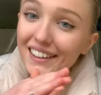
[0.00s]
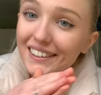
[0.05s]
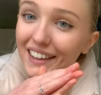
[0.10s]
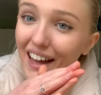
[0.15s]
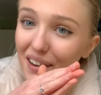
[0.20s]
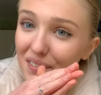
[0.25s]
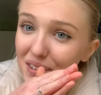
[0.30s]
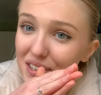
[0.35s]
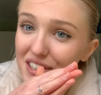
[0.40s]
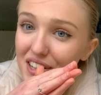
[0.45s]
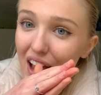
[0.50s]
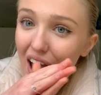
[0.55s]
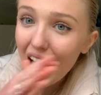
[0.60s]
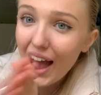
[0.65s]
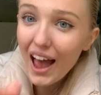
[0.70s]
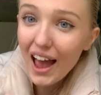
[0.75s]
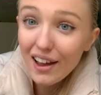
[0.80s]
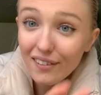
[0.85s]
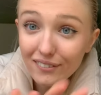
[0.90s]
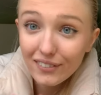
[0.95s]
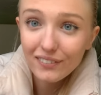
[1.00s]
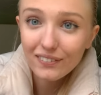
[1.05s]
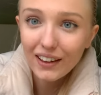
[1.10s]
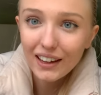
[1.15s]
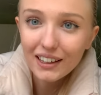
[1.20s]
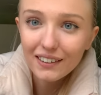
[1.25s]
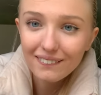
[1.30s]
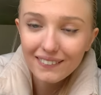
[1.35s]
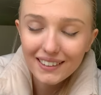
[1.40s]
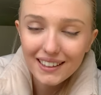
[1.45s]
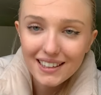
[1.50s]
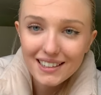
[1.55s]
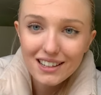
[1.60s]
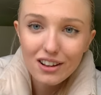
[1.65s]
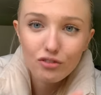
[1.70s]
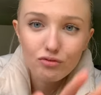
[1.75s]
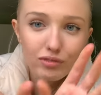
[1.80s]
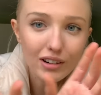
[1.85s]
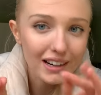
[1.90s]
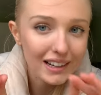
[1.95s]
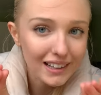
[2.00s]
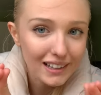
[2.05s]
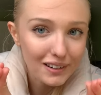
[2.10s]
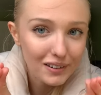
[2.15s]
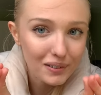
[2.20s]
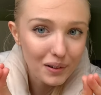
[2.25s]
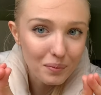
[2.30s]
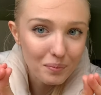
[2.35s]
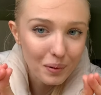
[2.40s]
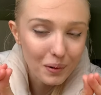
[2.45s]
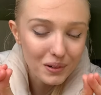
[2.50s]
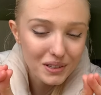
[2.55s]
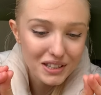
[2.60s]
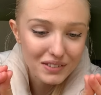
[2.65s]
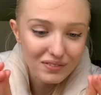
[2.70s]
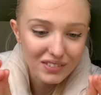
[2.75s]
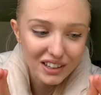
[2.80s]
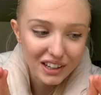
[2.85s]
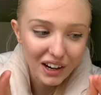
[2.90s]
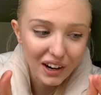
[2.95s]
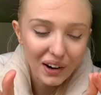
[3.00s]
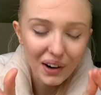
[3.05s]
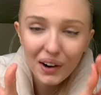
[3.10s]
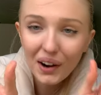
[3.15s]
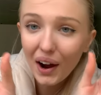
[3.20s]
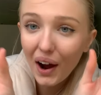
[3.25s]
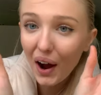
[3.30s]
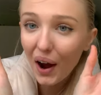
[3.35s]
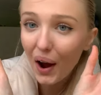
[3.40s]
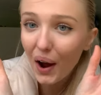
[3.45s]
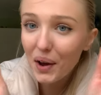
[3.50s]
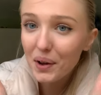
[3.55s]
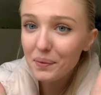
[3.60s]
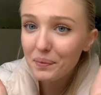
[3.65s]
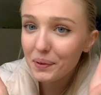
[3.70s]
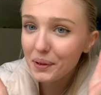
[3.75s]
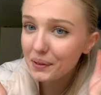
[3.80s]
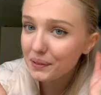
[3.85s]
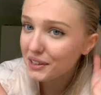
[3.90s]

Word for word: That was everything for this really little unboxing video. I hope you